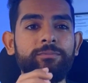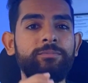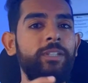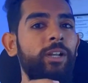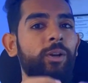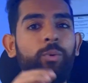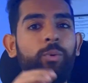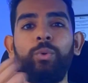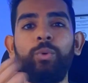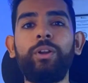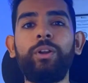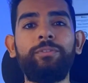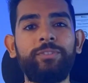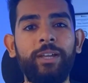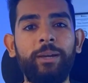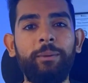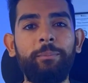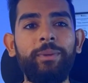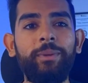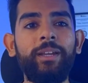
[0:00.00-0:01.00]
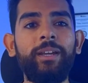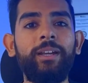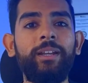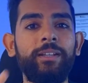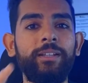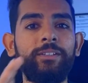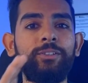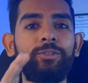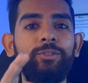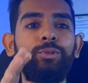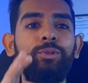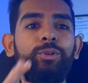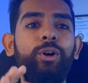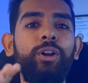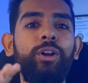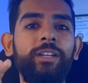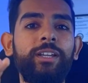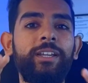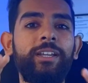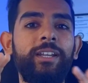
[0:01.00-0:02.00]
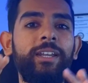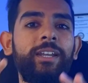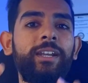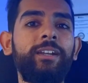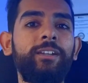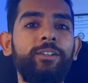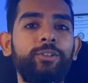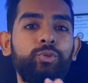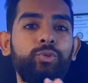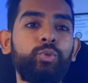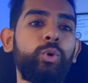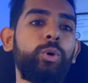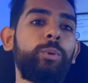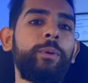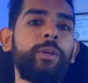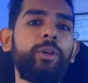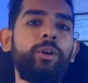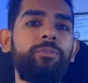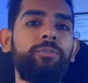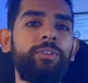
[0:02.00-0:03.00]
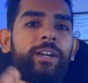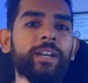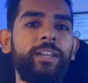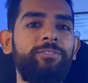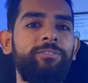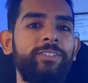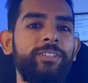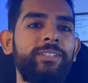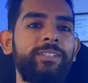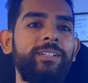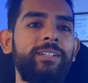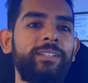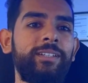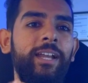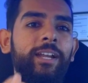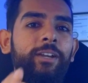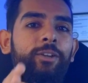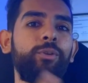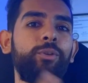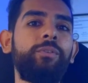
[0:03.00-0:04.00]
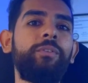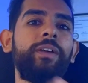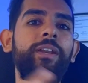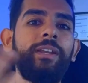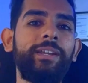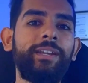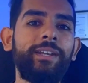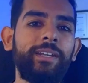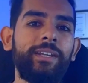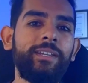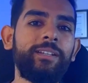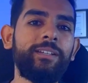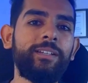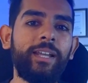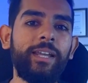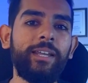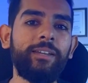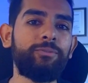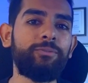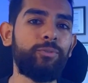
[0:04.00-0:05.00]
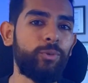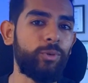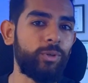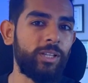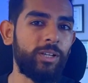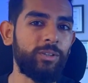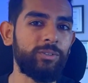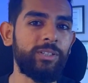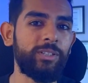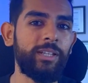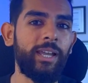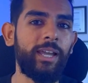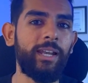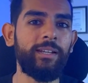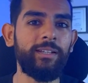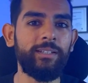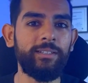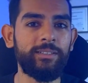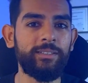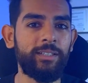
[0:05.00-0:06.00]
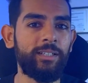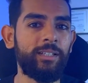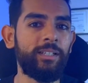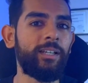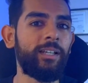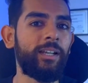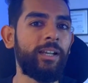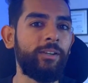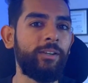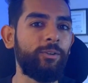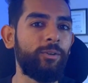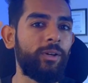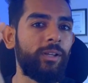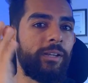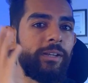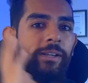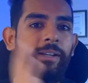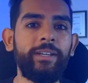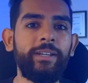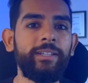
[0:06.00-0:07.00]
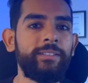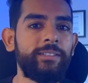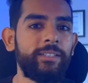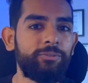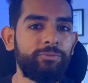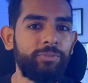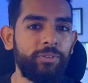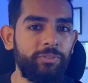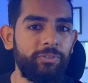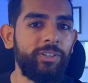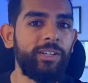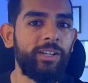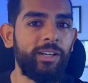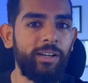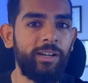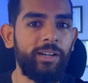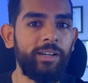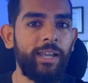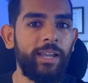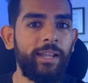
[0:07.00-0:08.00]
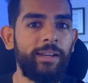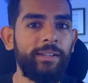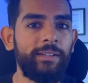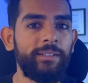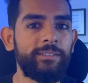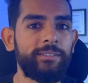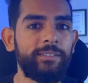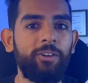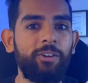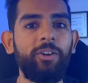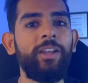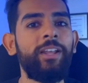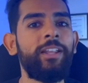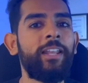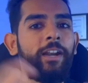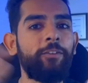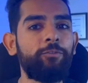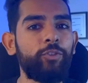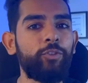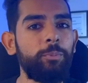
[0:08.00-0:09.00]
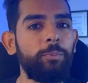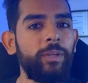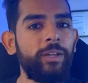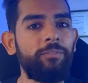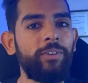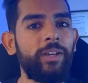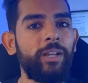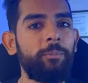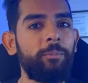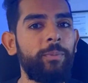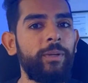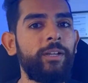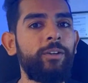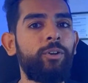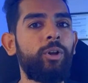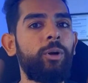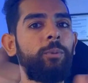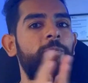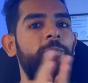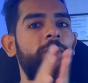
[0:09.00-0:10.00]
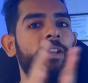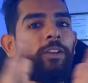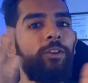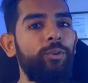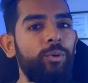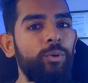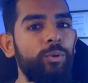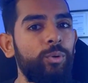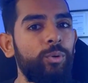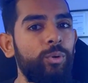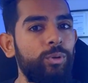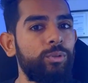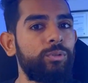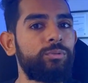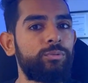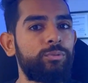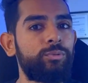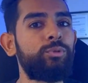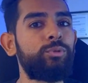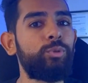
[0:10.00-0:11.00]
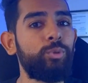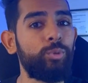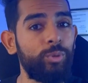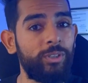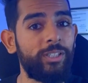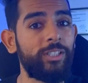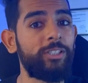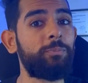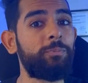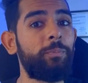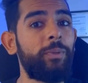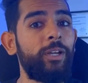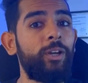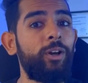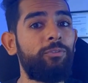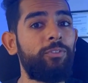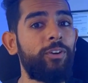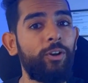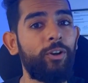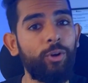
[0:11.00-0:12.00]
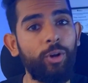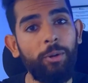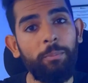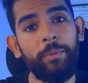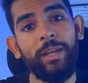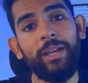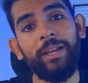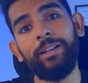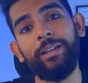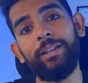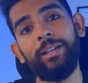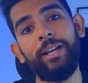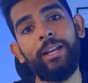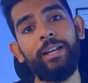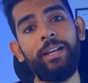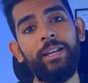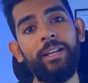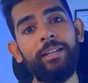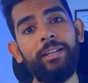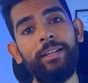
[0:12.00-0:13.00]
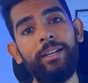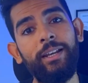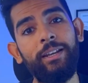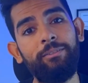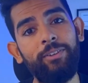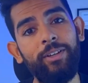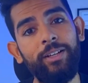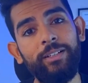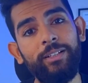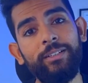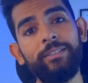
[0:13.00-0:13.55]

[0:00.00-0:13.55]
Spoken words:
rule of thumb here is to not create so big of a deficit that you were eating like 4,000 calories earlier and you are eating just 1,500 calories now. That would be a very big drop. When you go to this big of a drop, ghrelin level